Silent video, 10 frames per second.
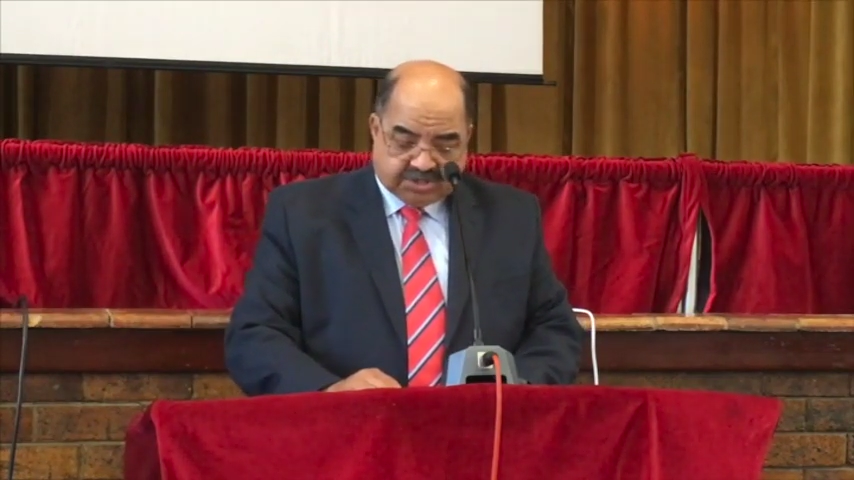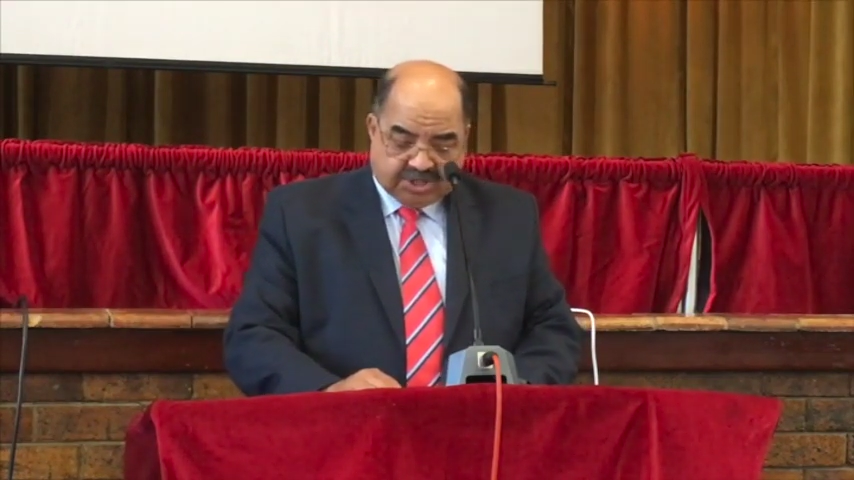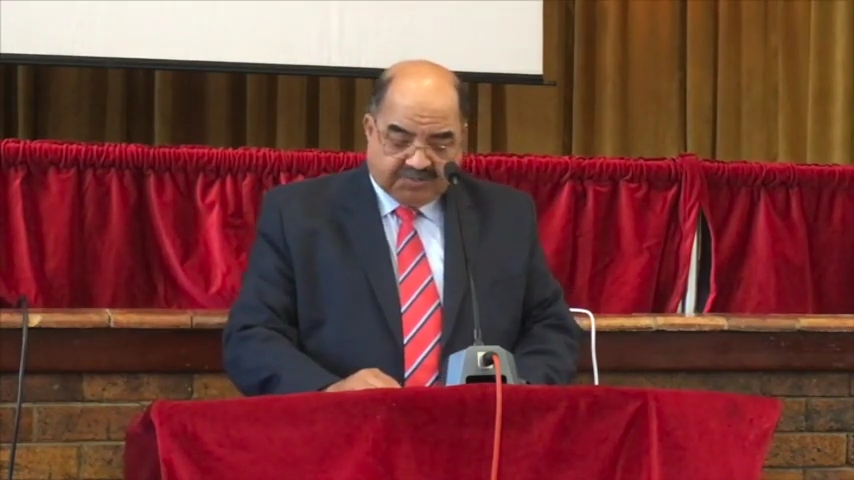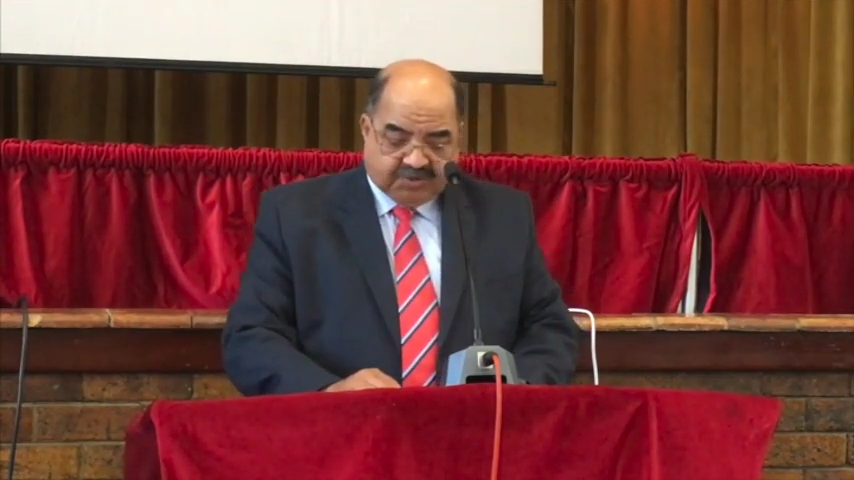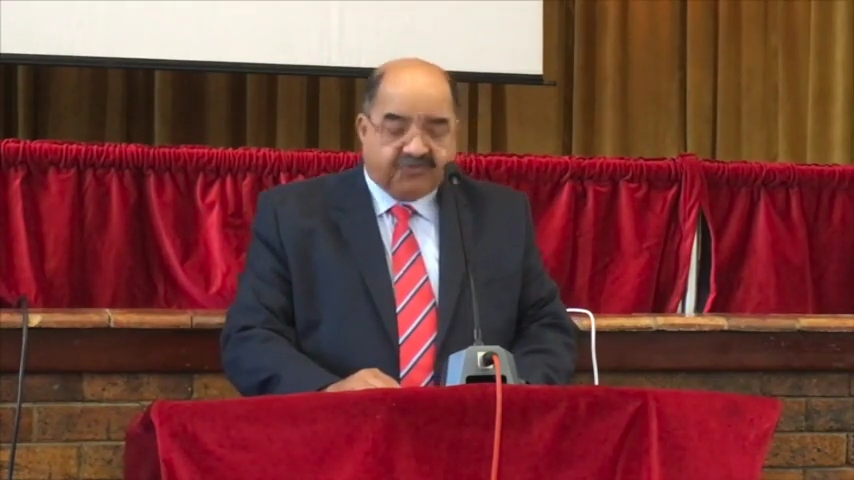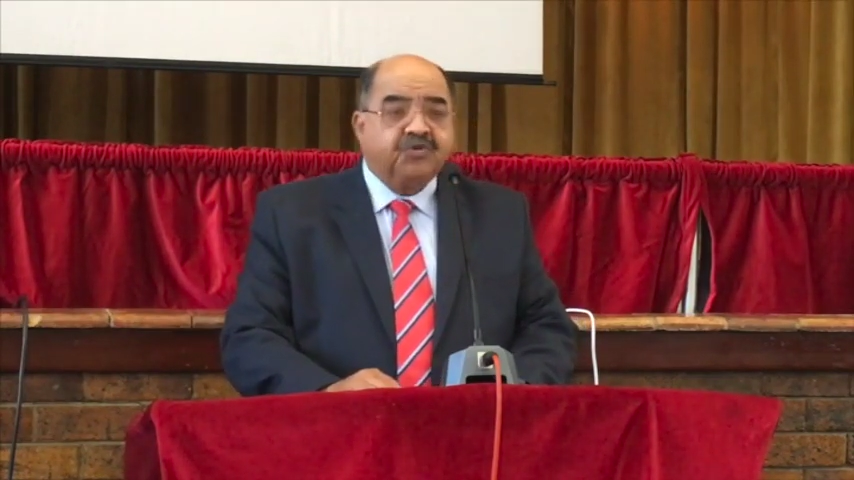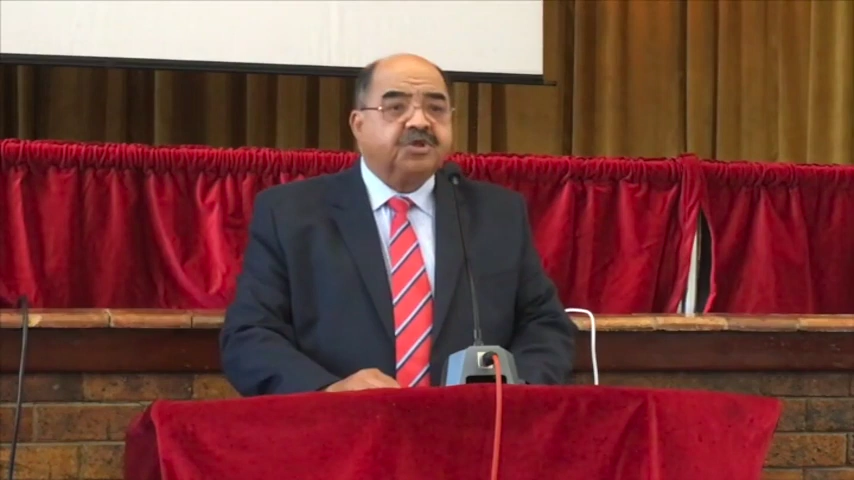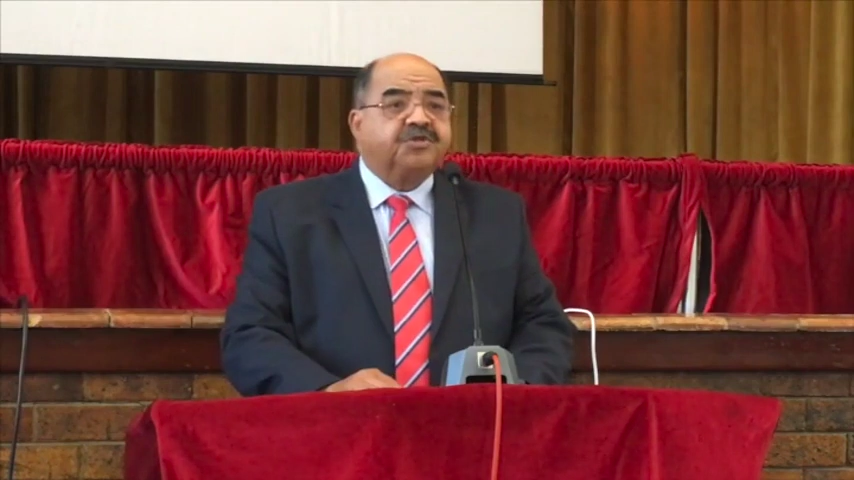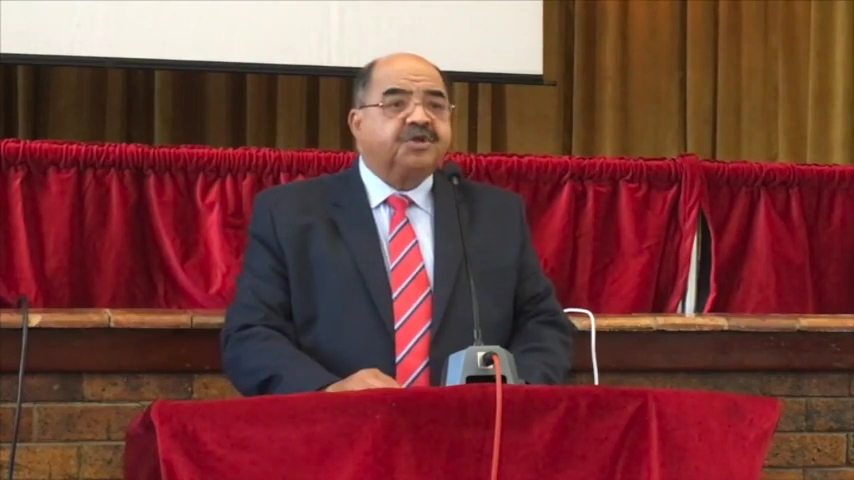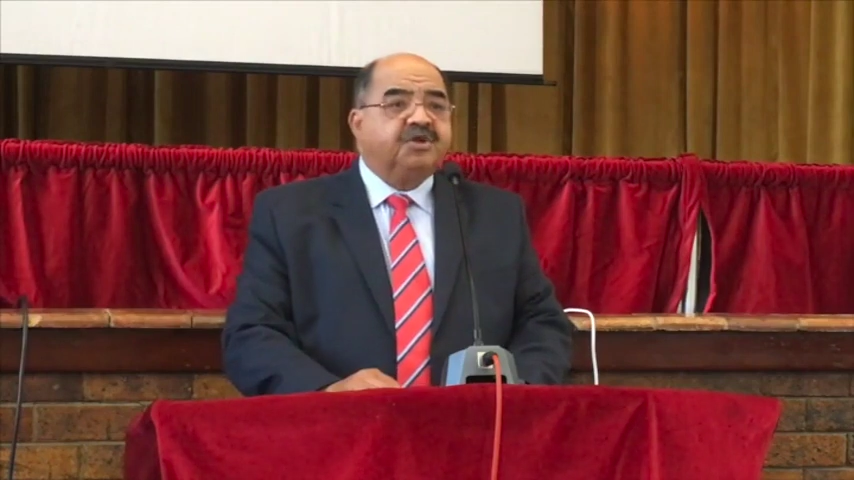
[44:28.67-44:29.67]
chapter
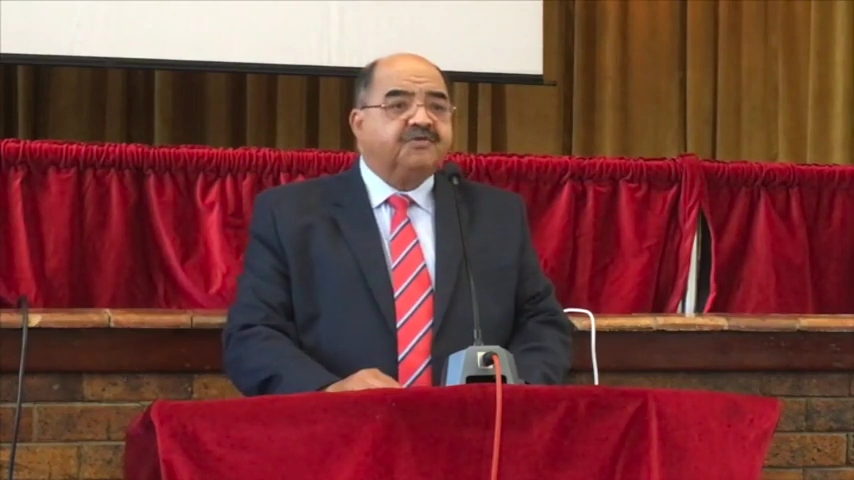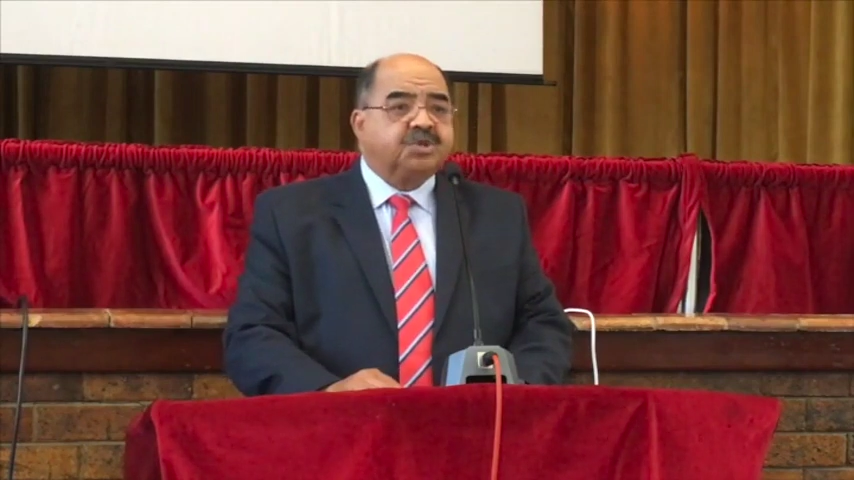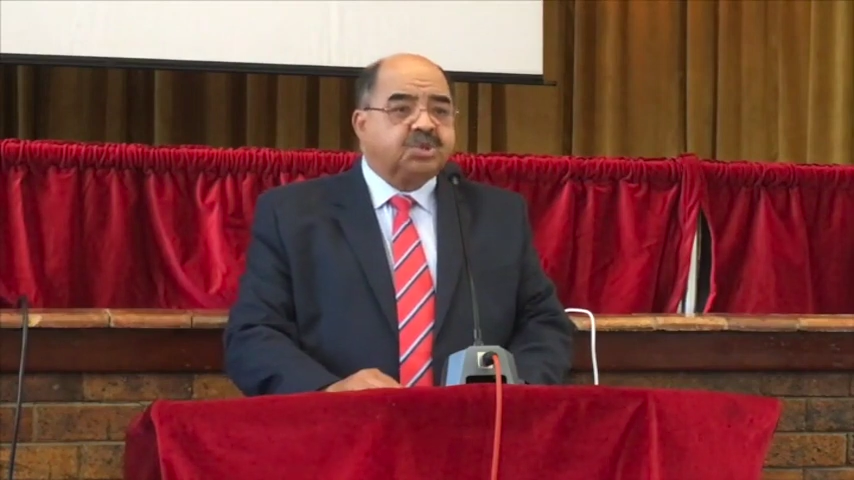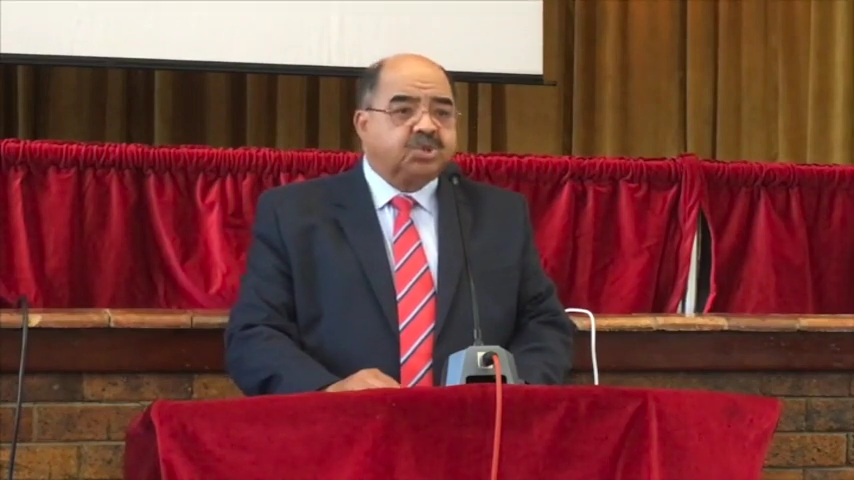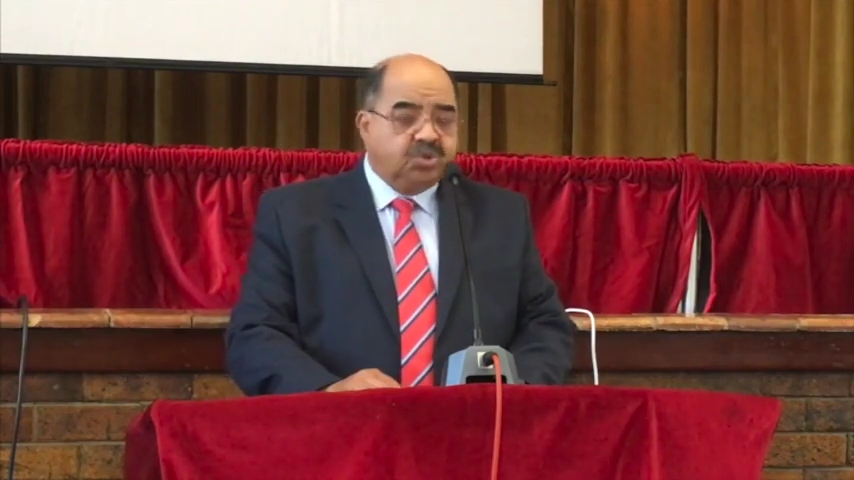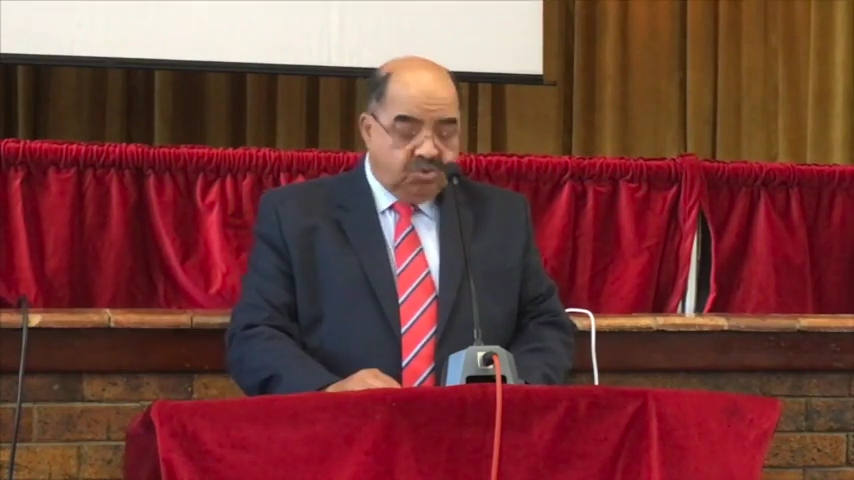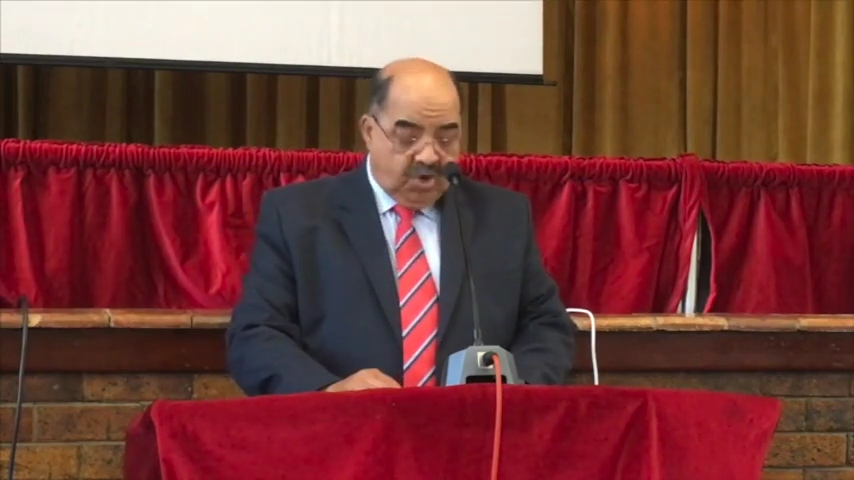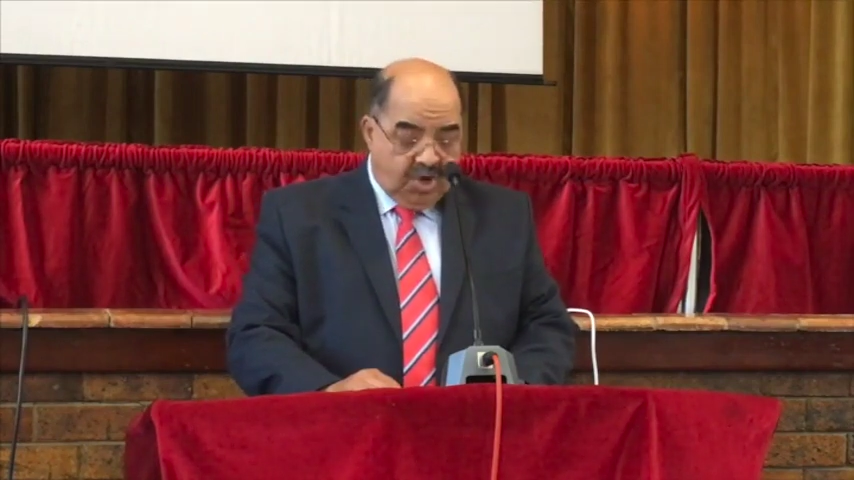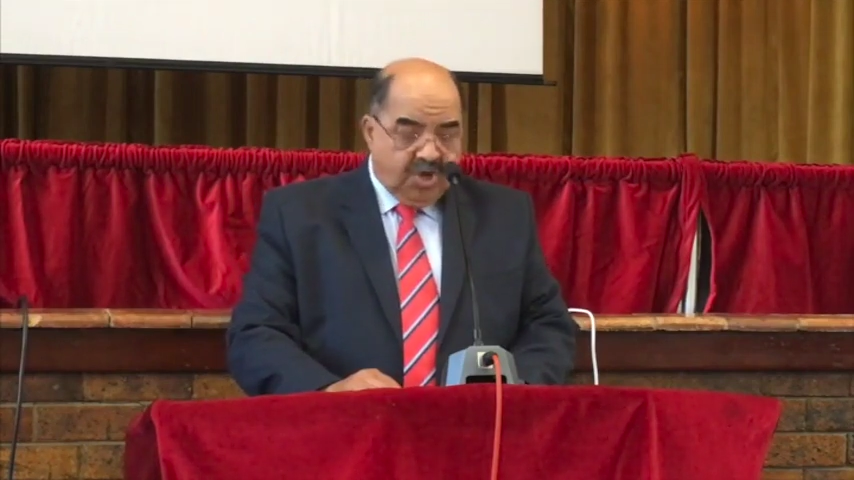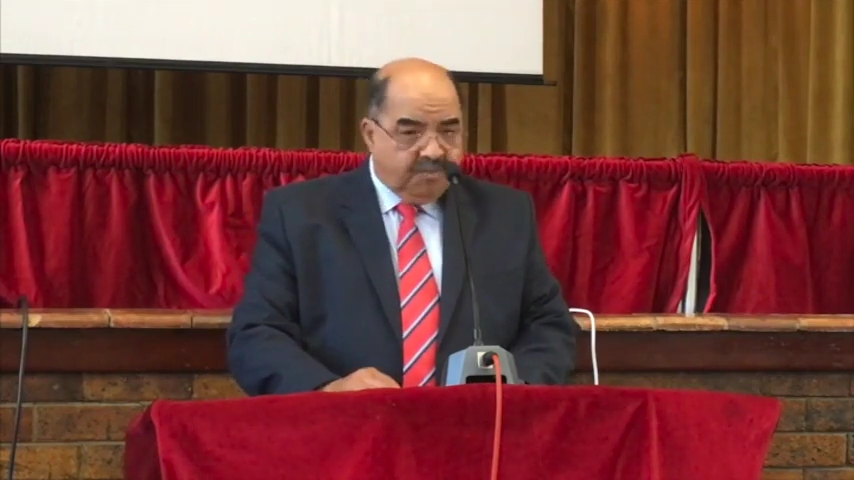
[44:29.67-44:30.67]
43, verse 2.